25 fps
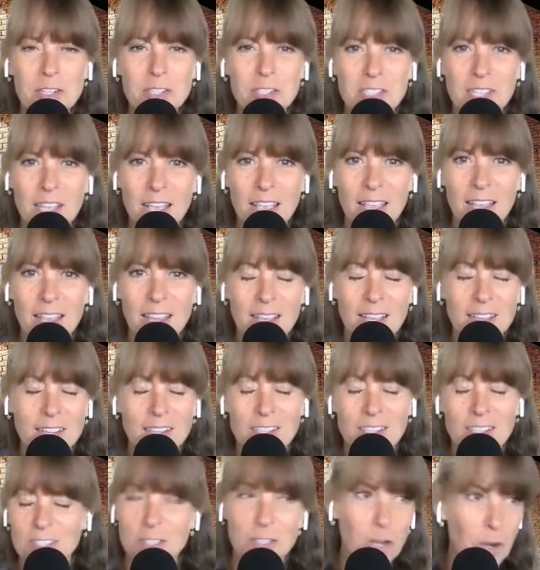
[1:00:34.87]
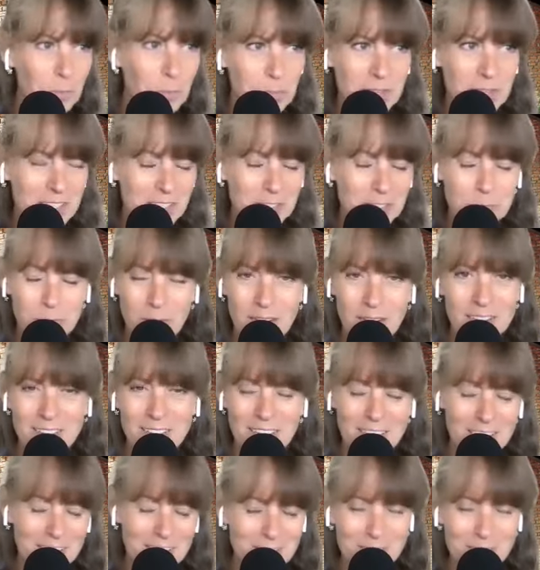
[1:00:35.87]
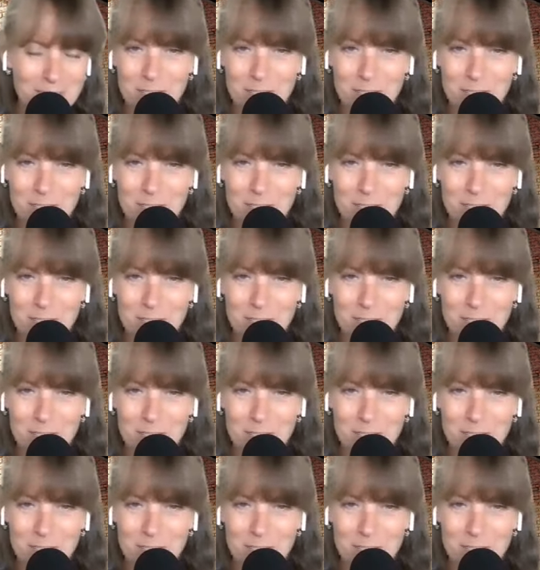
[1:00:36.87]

you're saying, don't be dysregulated.